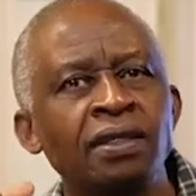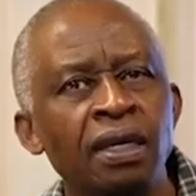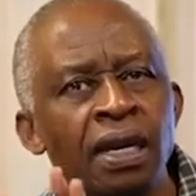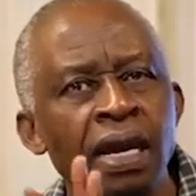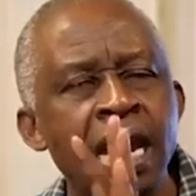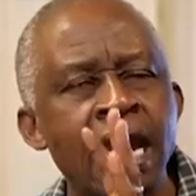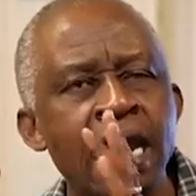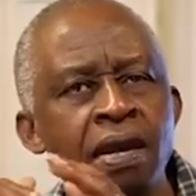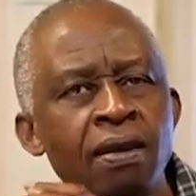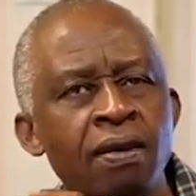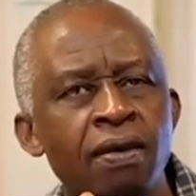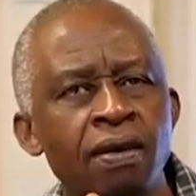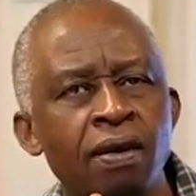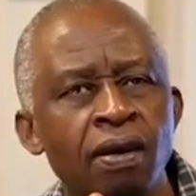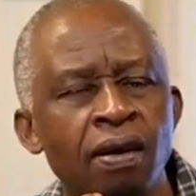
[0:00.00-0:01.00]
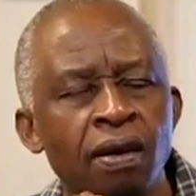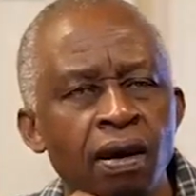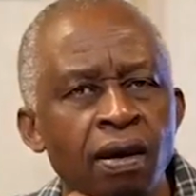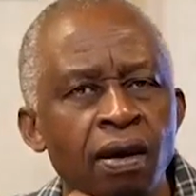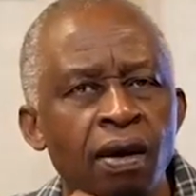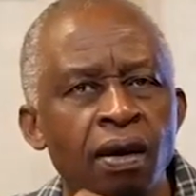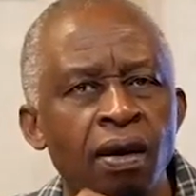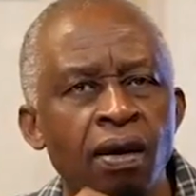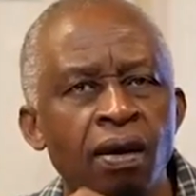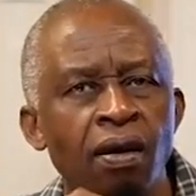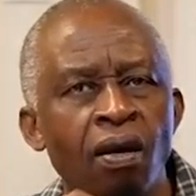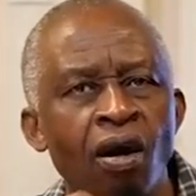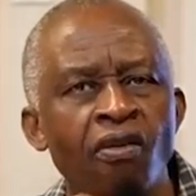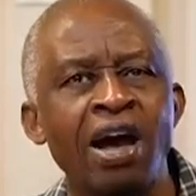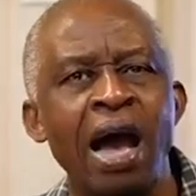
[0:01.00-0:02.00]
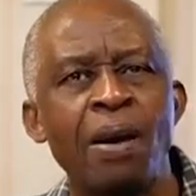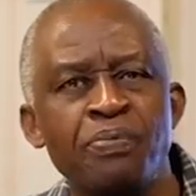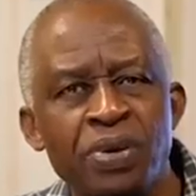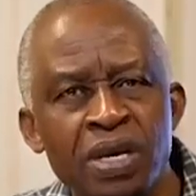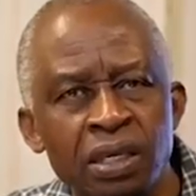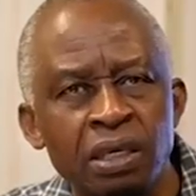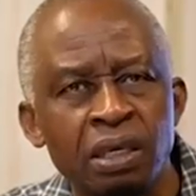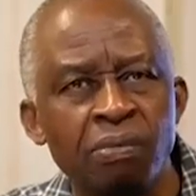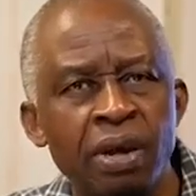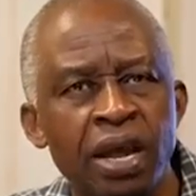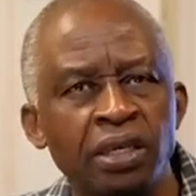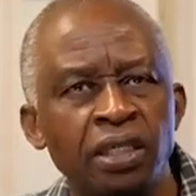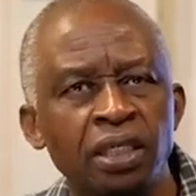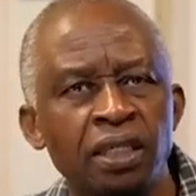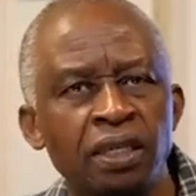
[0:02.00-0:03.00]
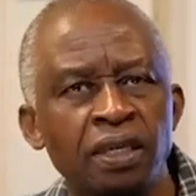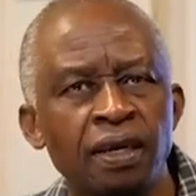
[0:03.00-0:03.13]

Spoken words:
lane of our pilgrimage.